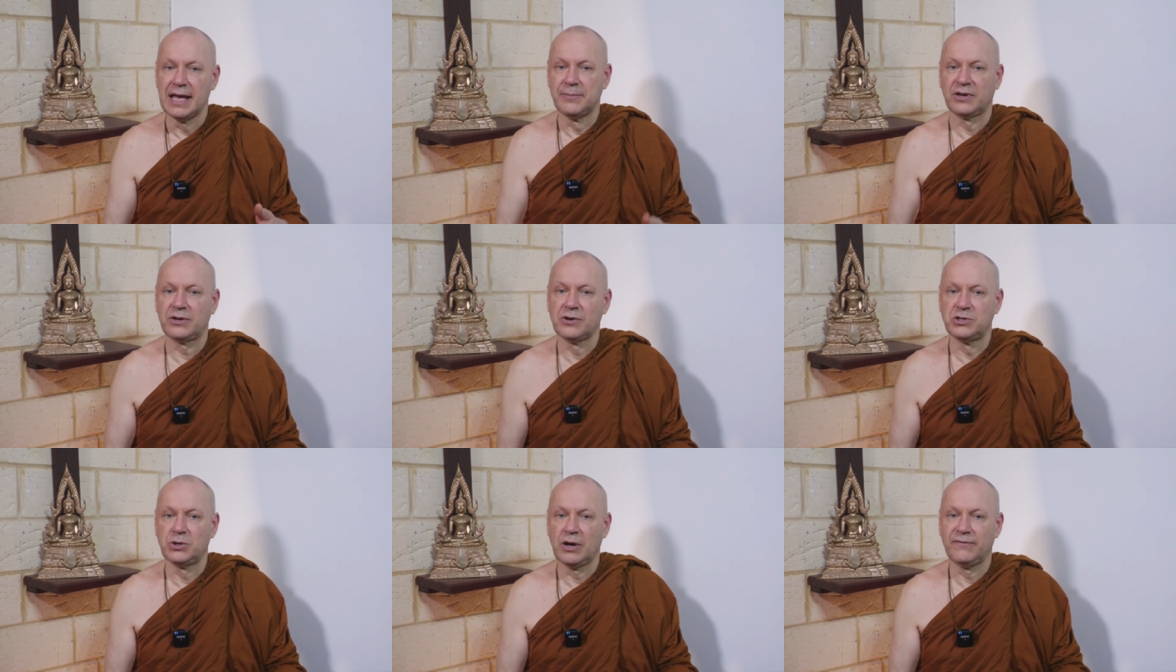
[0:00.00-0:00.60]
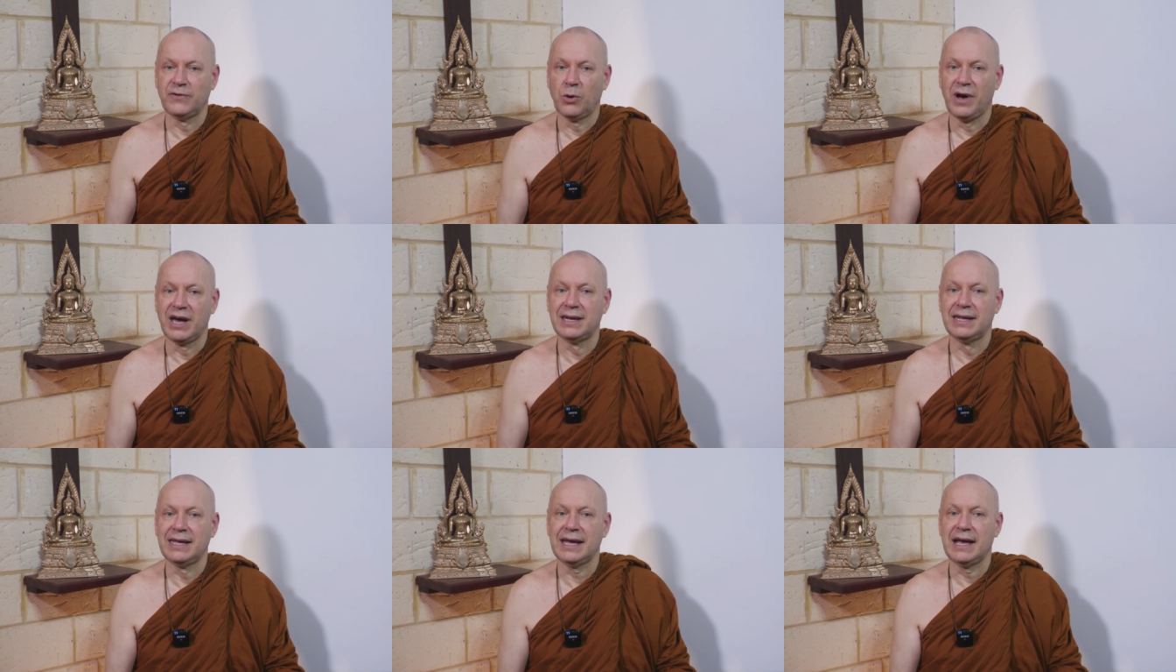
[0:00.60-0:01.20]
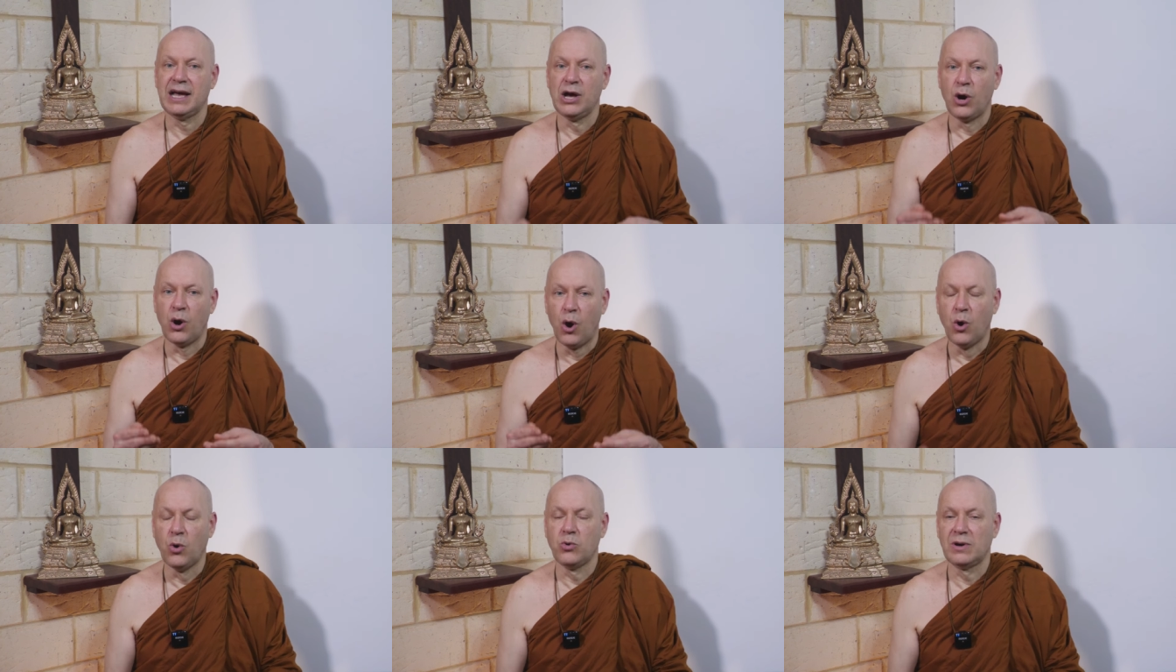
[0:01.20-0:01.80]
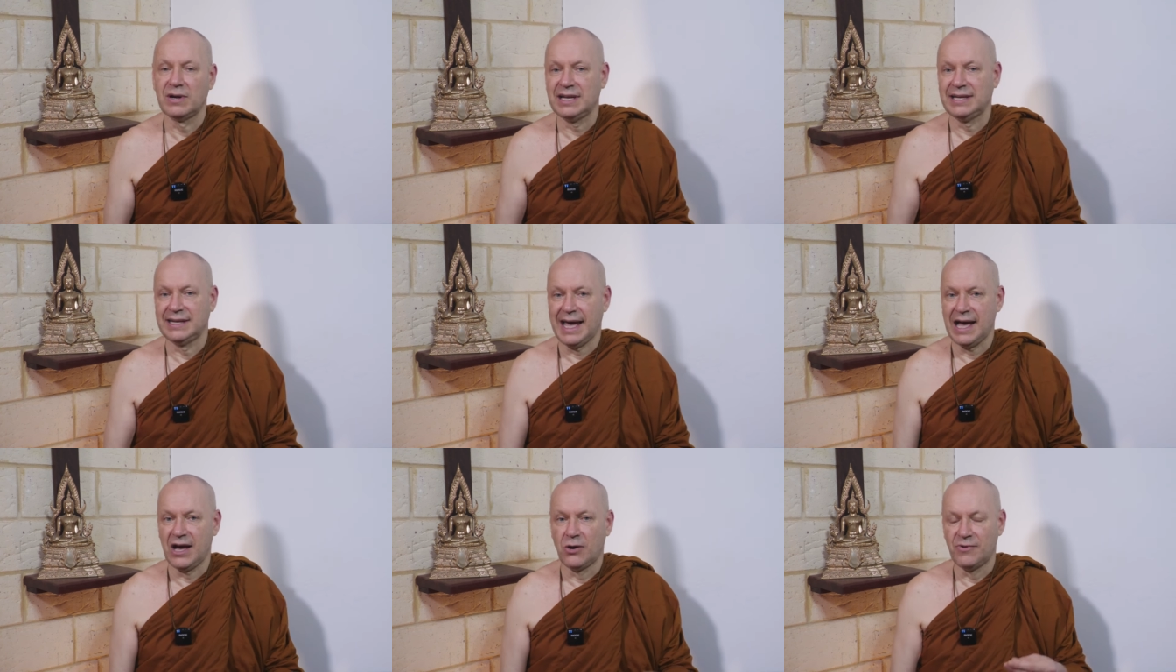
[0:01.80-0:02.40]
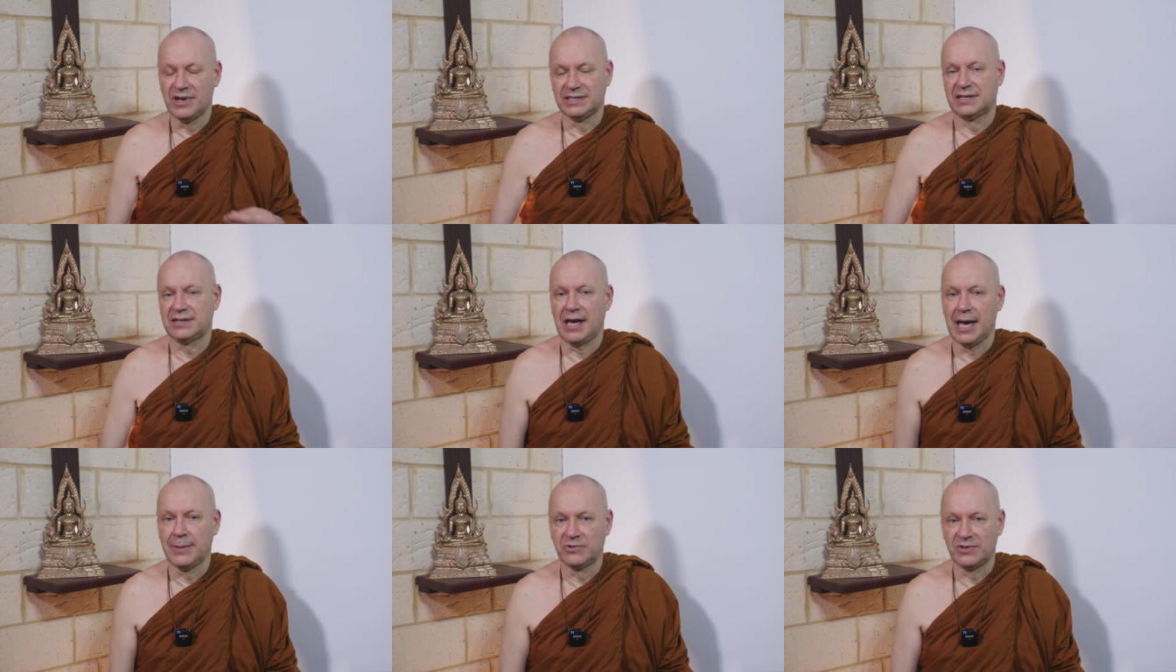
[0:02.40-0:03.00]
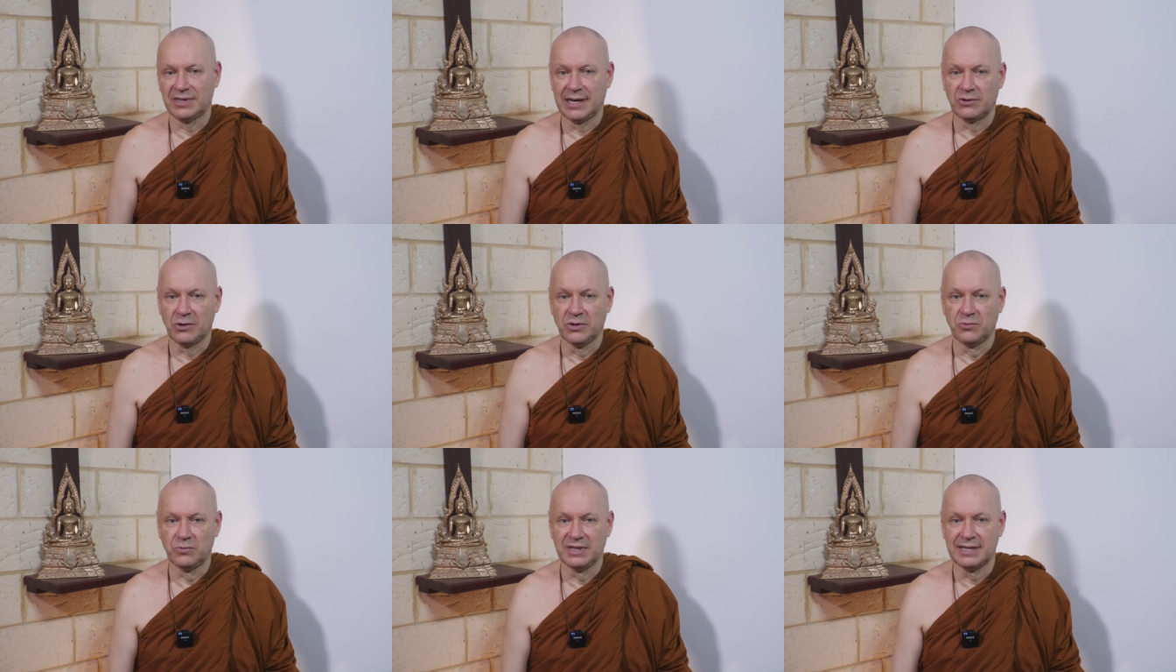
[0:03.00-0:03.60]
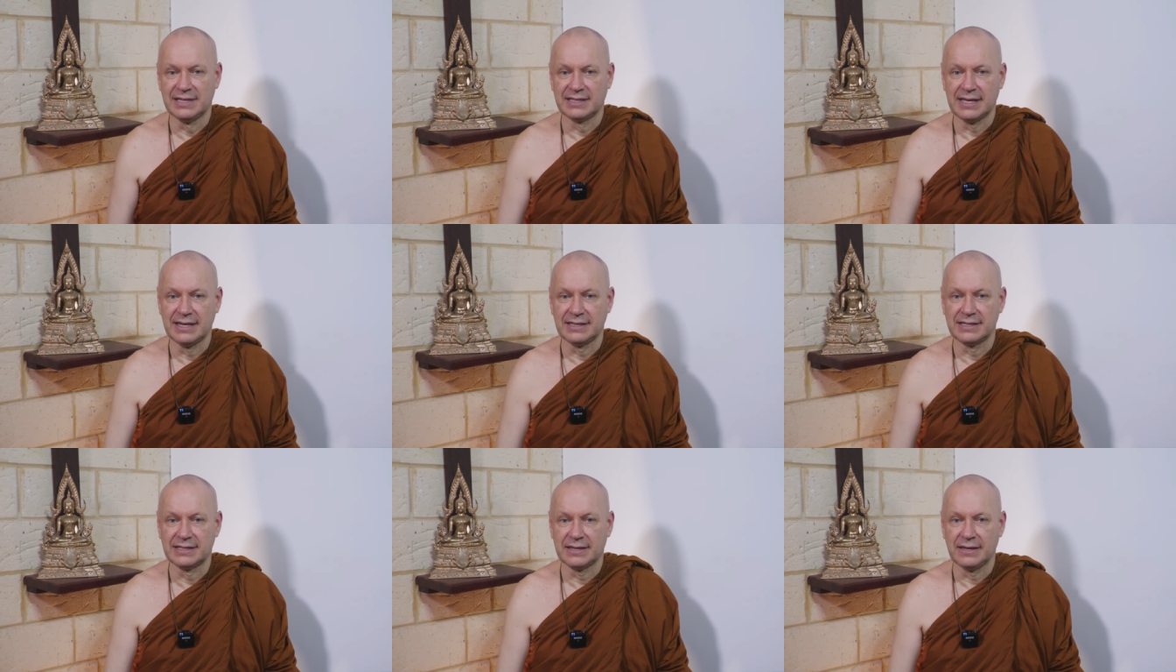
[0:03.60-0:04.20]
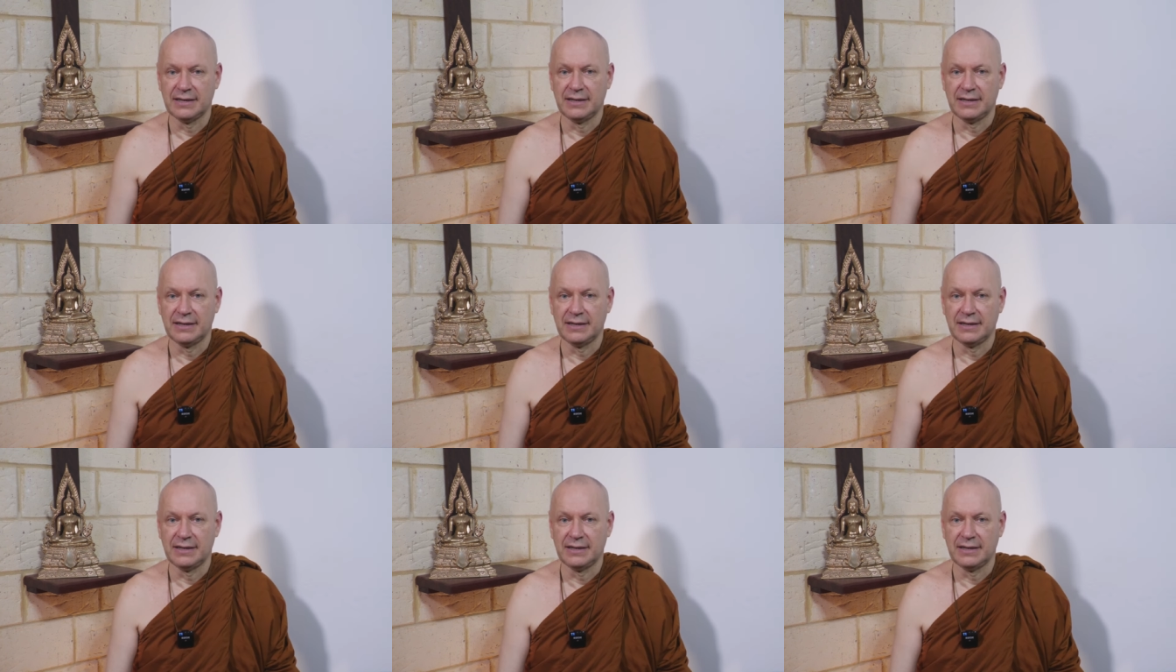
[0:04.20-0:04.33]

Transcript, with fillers: And because you have no idea, only now is the time to get on with these things.